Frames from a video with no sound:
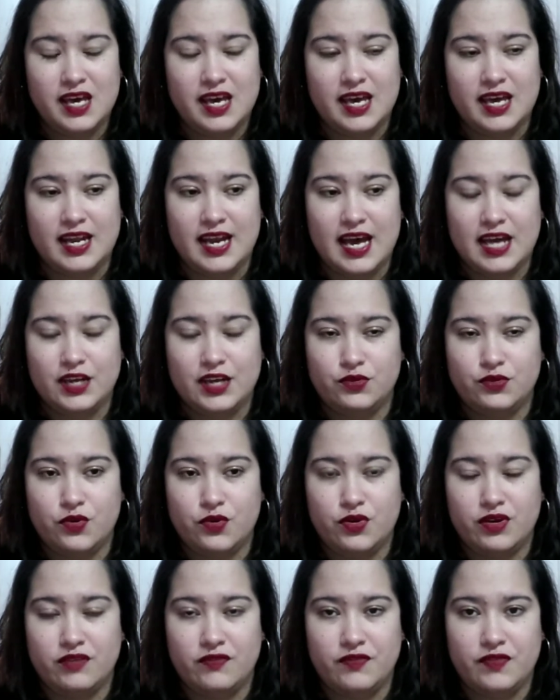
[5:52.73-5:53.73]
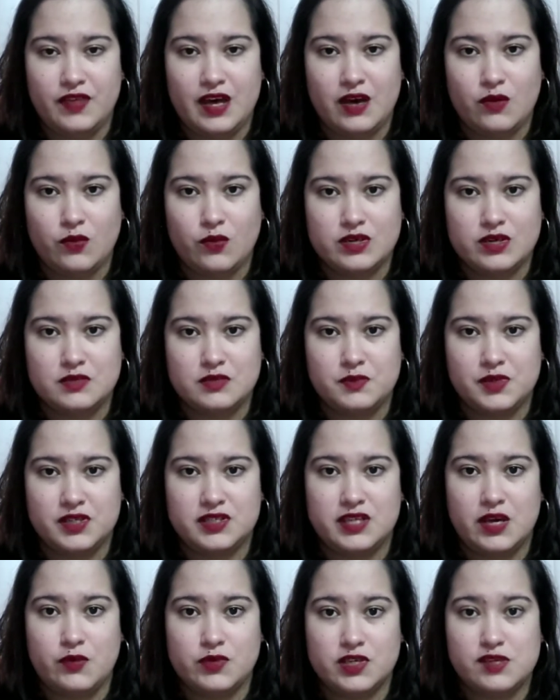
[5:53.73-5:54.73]
And I don't know if that was
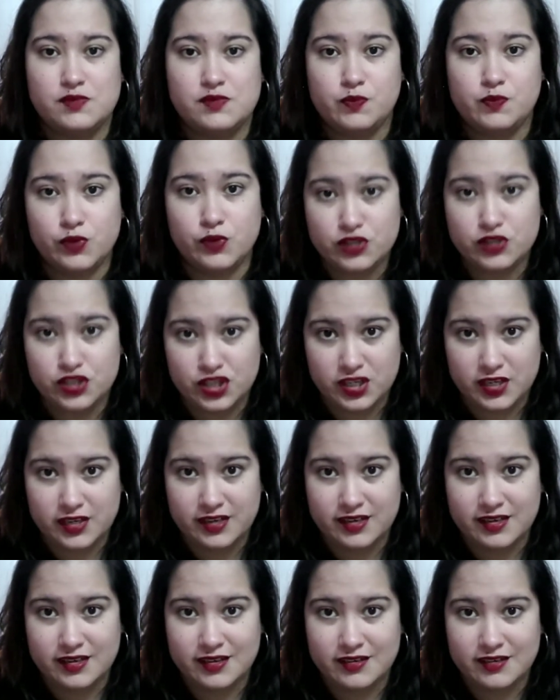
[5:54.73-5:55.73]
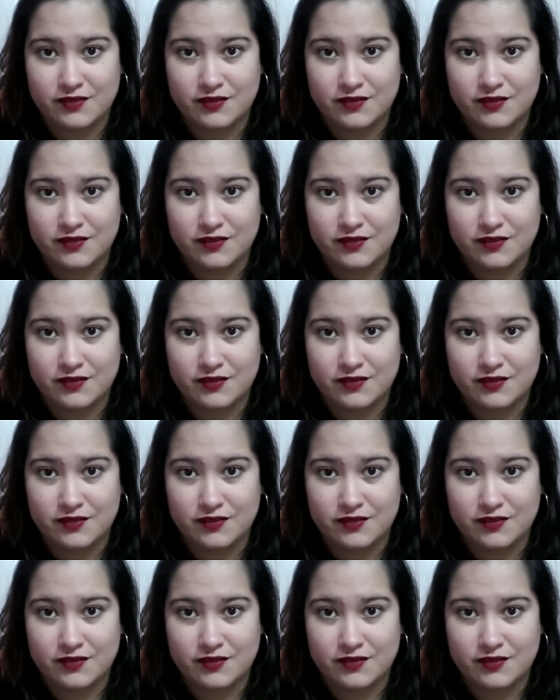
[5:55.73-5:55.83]
because I was pushing